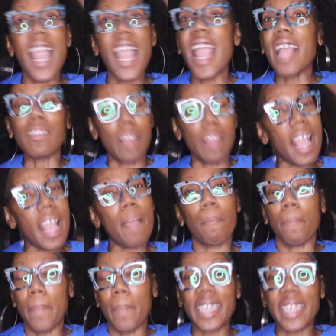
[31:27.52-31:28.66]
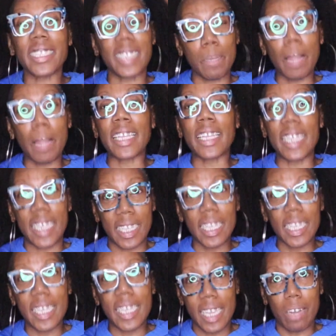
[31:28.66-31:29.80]
and and made it seem like he
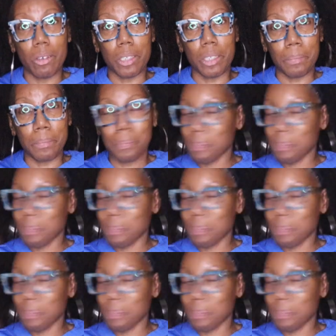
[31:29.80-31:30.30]
he killed him.